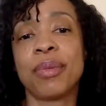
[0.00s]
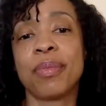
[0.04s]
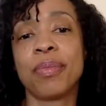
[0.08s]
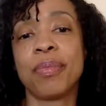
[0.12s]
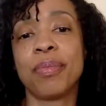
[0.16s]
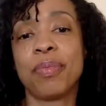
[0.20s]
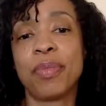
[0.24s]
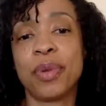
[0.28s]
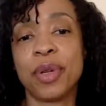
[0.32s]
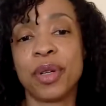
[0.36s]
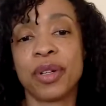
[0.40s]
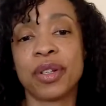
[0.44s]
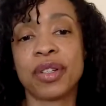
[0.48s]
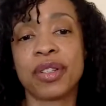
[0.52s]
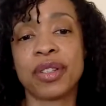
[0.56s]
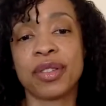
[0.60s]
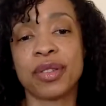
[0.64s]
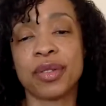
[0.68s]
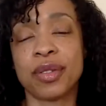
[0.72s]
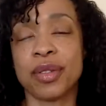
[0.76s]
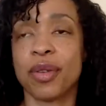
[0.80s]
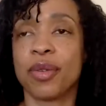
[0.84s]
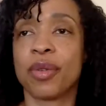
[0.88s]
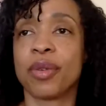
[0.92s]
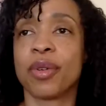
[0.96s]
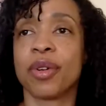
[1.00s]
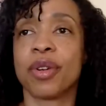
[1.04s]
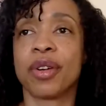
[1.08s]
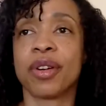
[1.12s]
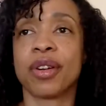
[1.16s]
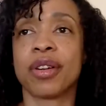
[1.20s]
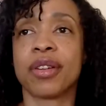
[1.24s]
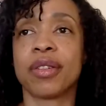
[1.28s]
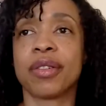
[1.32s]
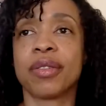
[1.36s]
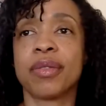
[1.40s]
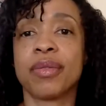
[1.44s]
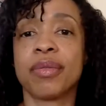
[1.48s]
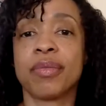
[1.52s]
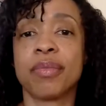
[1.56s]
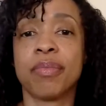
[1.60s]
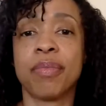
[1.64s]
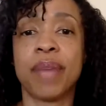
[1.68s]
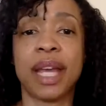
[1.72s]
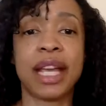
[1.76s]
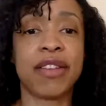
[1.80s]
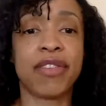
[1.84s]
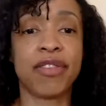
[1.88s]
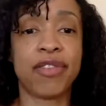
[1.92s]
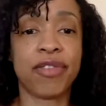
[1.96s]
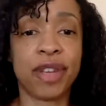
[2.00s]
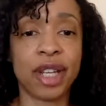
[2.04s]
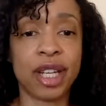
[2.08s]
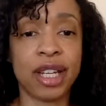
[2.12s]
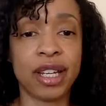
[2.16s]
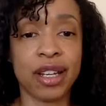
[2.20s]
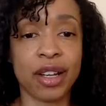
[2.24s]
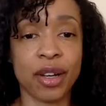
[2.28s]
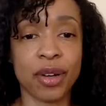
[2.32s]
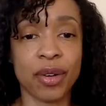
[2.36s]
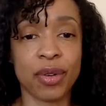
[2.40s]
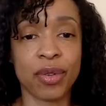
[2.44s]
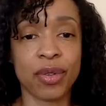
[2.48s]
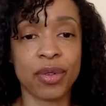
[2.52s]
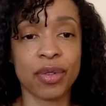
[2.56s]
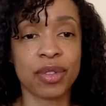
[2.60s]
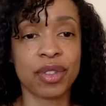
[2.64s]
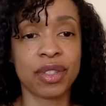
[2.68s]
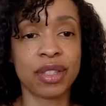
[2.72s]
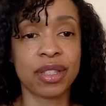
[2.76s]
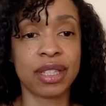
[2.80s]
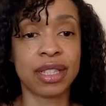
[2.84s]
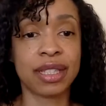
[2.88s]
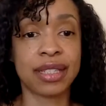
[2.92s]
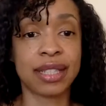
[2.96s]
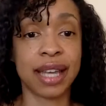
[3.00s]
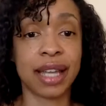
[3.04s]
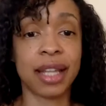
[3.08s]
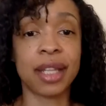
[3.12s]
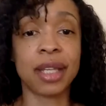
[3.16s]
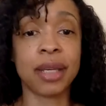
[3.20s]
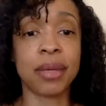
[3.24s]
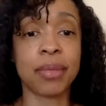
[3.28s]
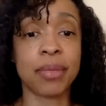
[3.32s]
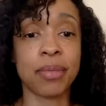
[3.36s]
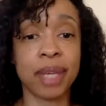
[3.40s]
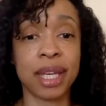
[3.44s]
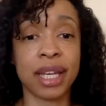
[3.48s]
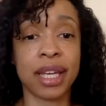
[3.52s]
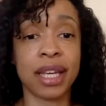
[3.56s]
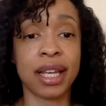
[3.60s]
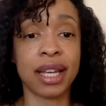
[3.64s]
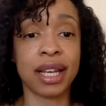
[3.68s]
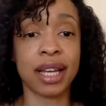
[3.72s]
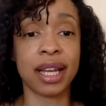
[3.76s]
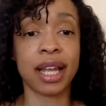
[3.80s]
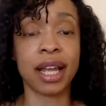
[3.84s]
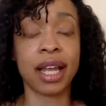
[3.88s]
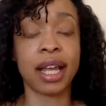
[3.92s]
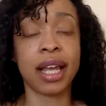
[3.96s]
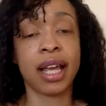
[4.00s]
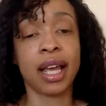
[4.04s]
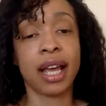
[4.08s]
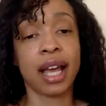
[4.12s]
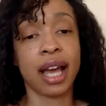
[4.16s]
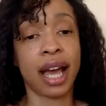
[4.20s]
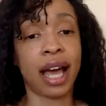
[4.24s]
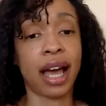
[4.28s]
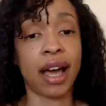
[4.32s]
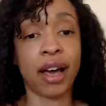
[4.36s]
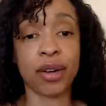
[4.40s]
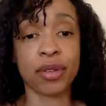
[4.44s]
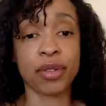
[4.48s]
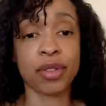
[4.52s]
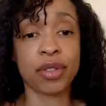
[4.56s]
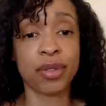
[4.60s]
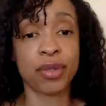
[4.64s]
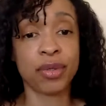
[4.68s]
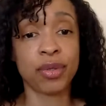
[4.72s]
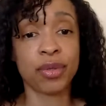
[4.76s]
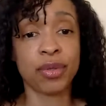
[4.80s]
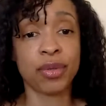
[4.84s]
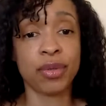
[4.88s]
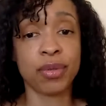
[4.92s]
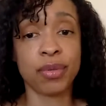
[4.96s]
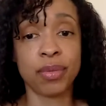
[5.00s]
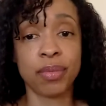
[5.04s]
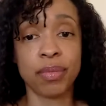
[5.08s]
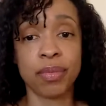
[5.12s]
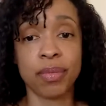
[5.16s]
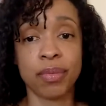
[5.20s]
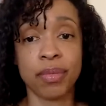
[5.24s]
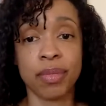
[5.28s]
books or make videos telling men how to